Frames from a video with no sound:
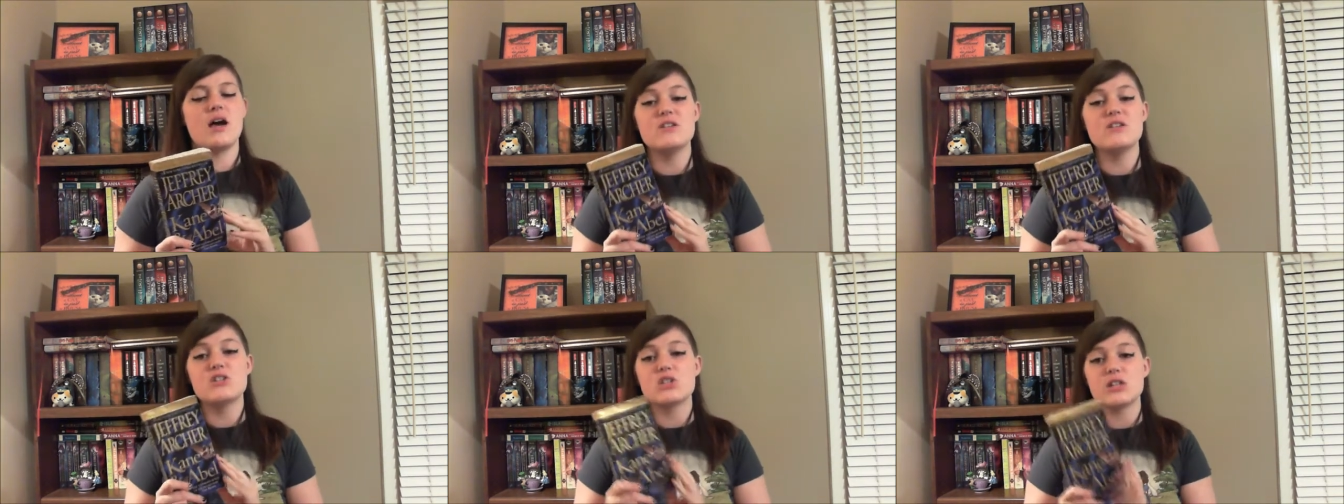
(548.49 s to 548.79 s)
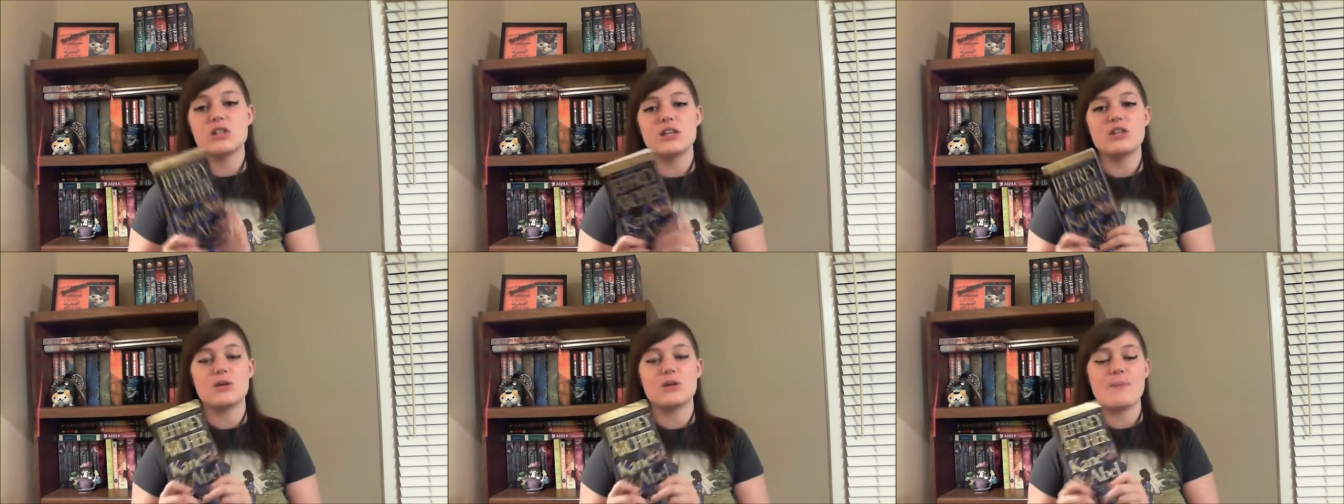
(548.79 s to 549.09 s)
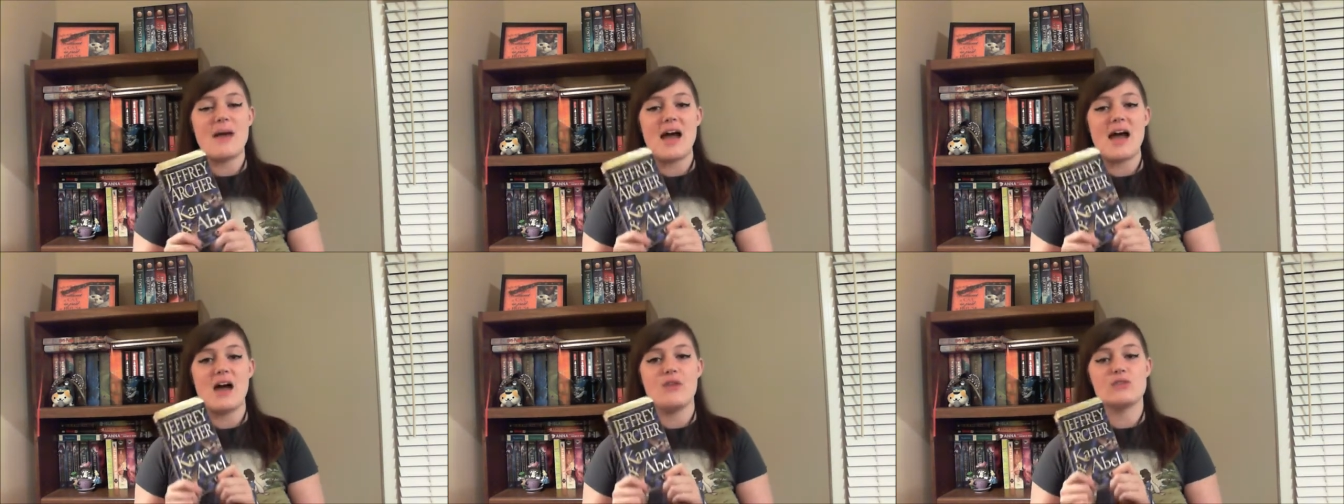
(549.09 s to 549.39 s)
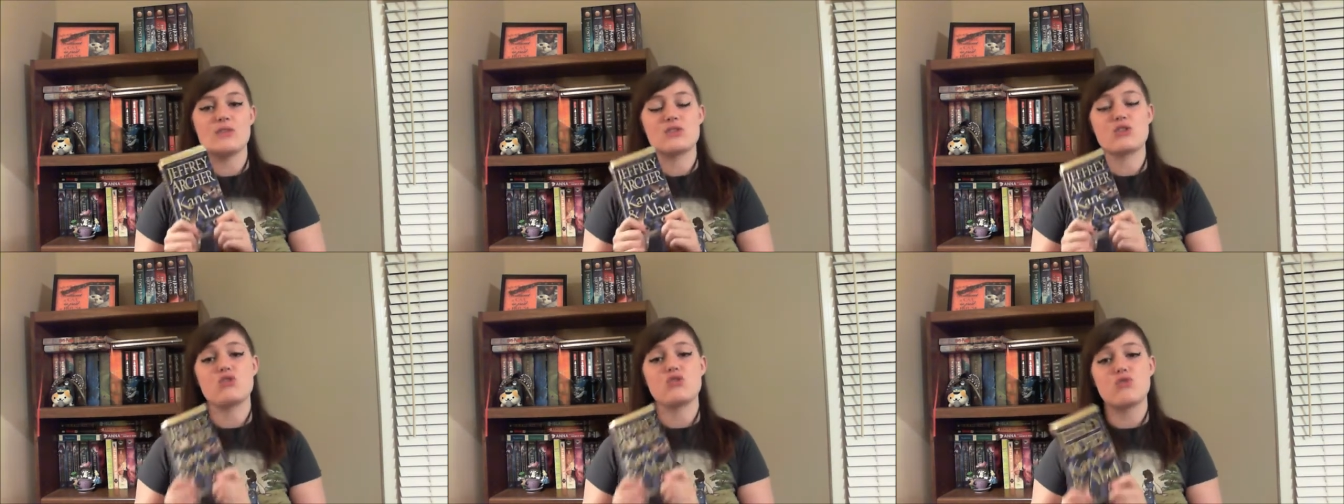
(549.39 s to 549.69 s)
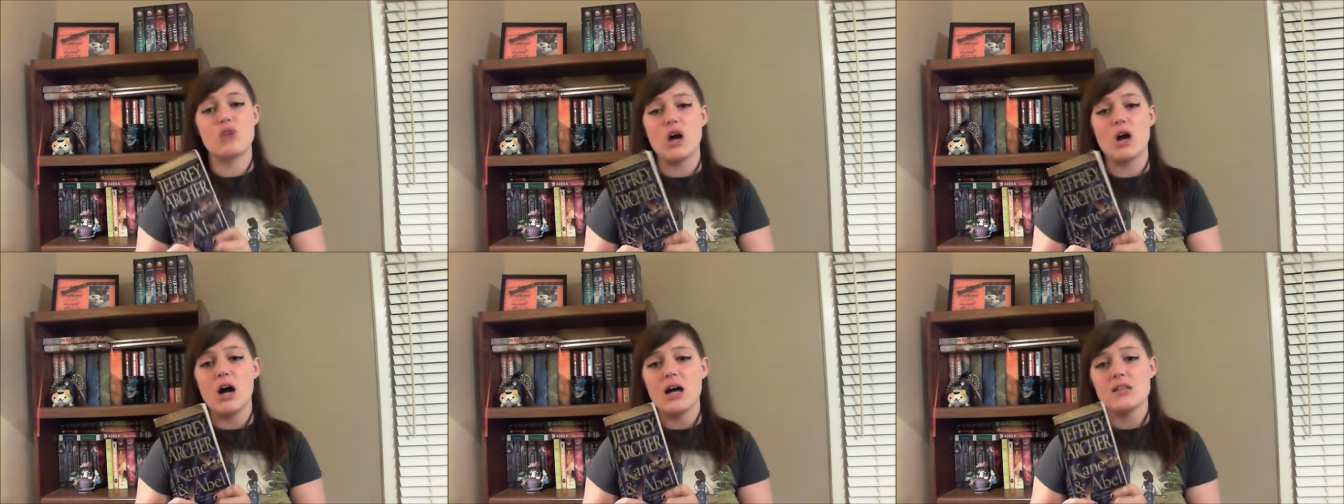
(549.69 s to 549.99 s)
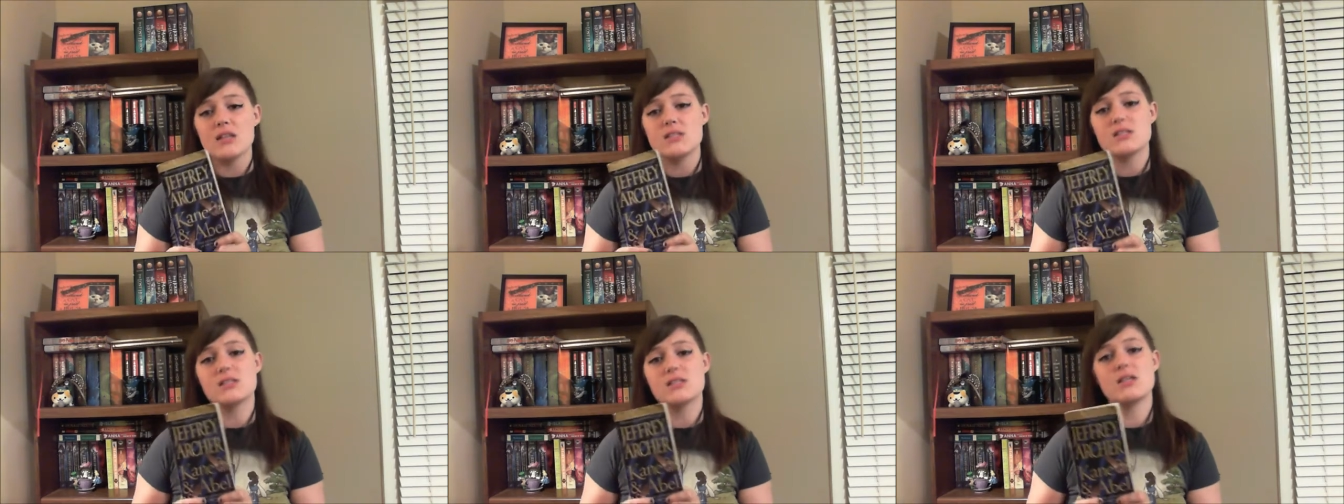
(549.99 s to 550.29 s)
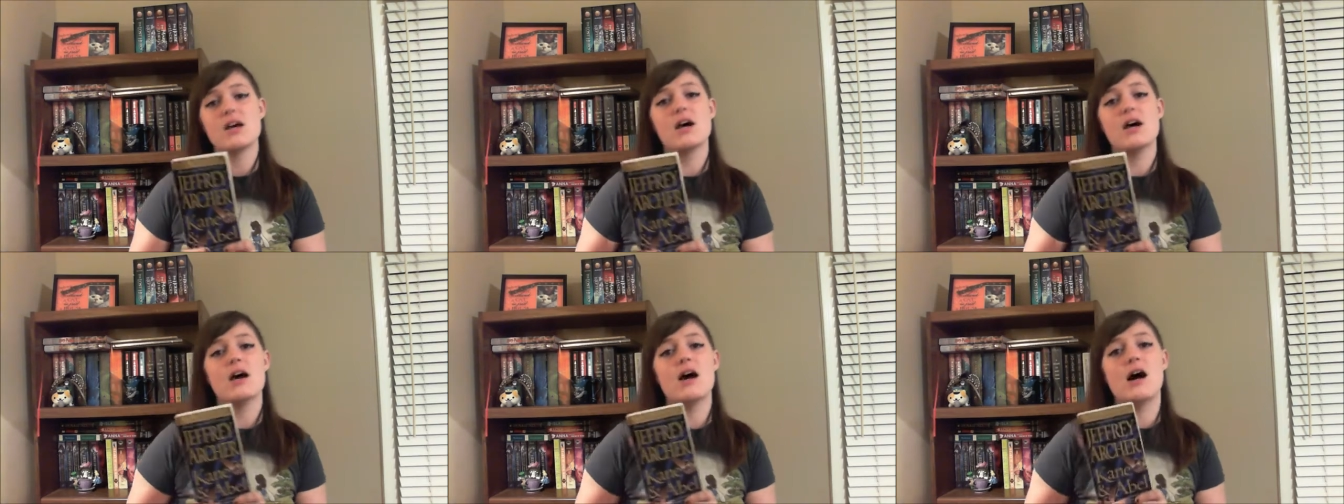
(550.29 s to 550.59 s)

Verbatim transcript: Eventually their paths cross.